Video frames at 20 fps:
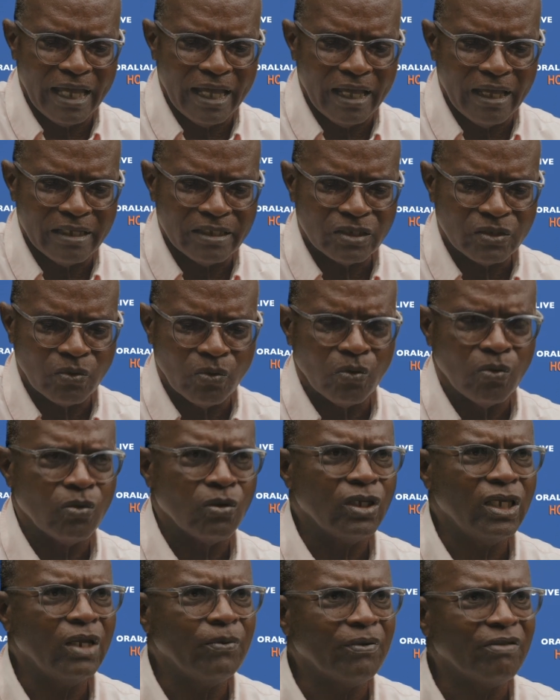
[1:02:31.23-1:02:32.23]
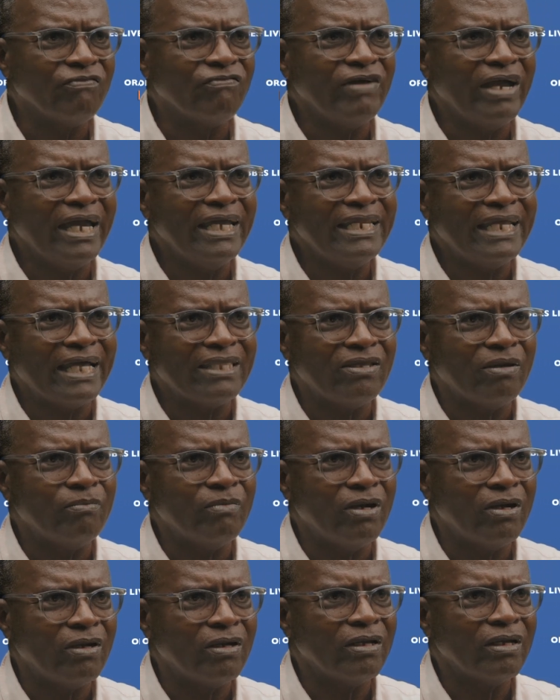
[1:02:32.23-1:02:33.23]
So you would find that
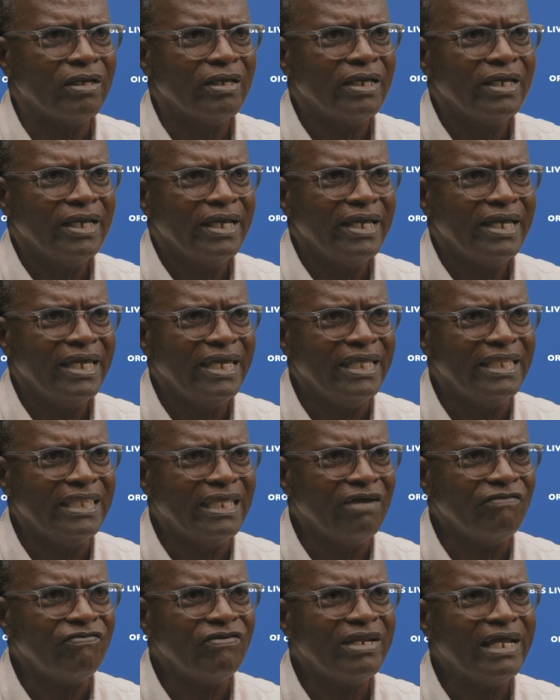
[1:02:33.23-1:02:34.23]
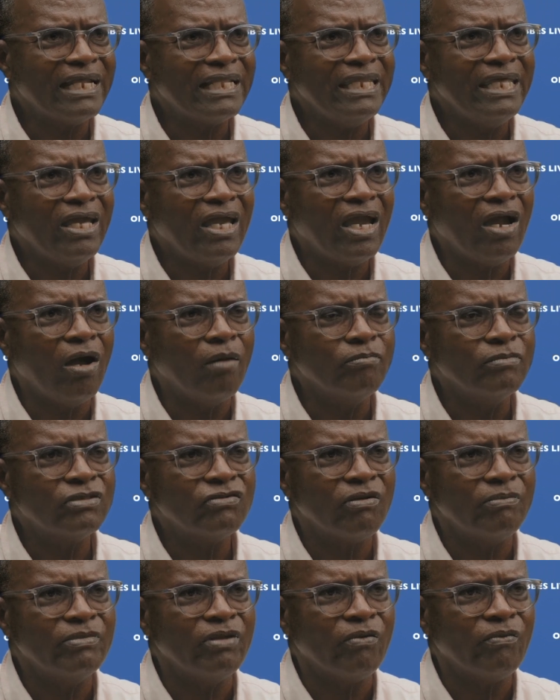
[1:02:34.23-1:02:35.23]
he definitely comes
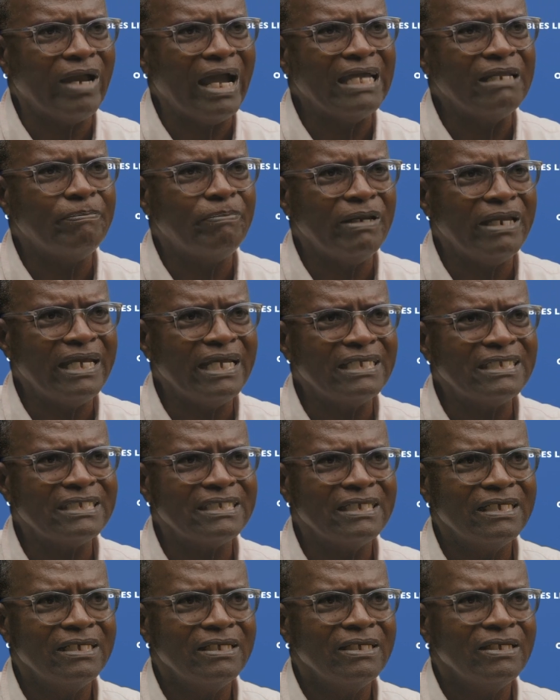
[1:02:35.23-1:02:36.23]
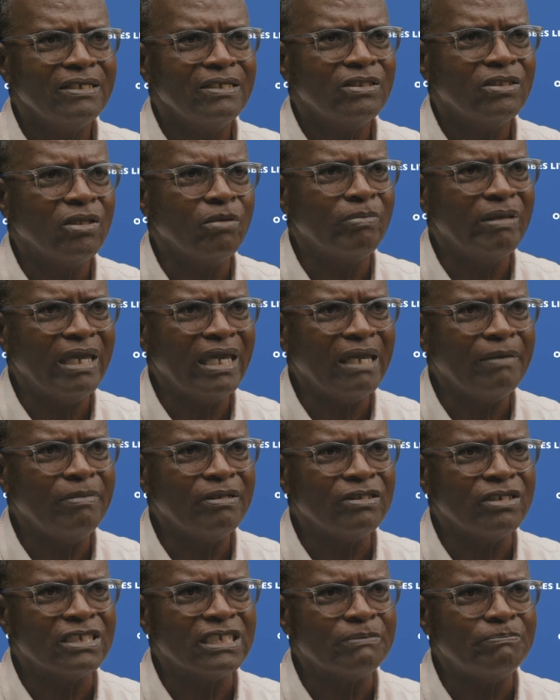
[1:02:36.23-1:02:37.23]
from the right place to be able
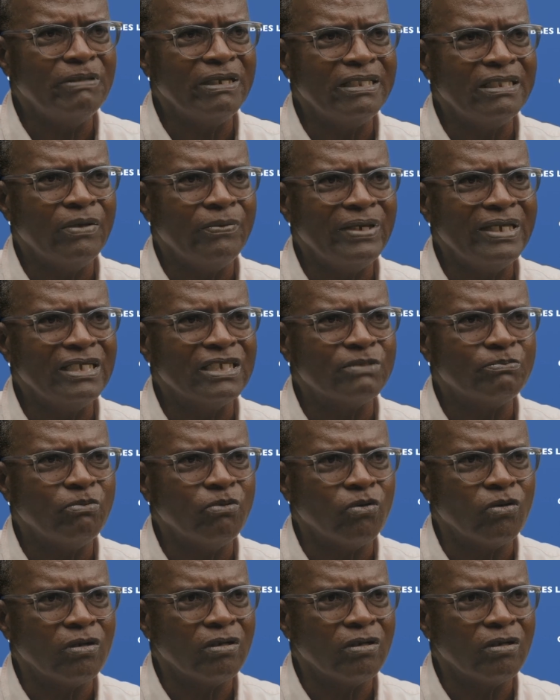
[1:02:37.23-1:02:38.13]
to speak the way he spoke.